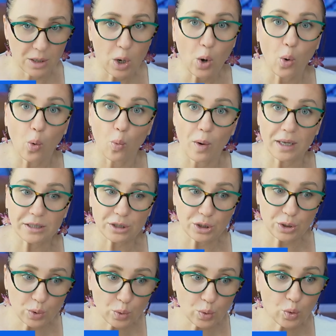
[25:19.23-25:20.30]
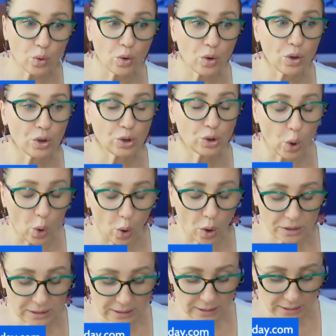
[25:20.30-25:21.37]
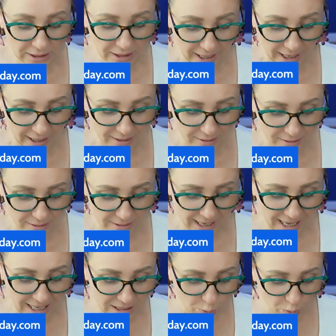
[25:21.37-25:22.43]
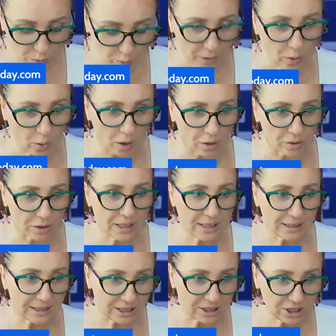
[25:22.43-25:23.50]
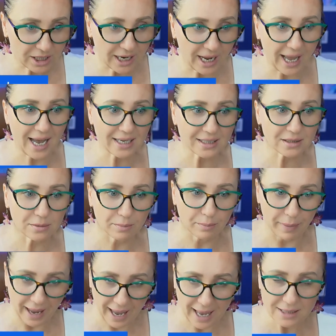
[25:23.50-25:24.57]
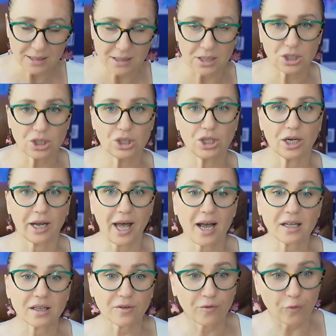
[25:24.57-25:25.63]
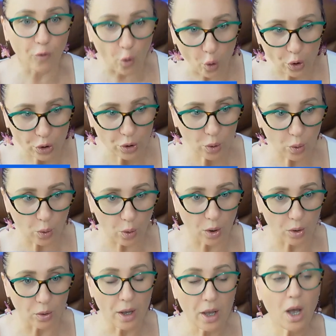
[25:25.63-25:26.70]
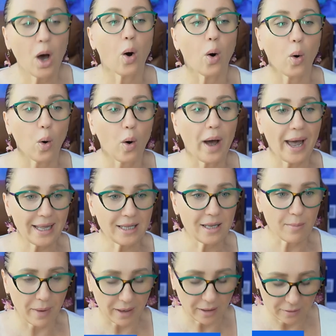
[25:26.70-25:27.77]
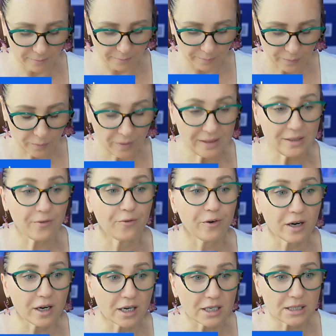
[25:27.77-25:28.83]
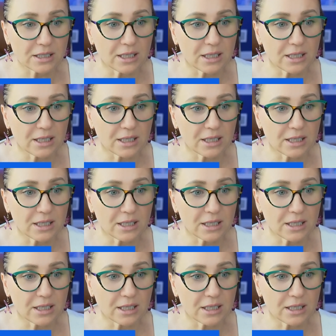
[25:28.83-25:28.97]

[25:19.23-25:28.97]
when you talk direct. That's what we call the direct message, direct phone call, or an email. Well, the first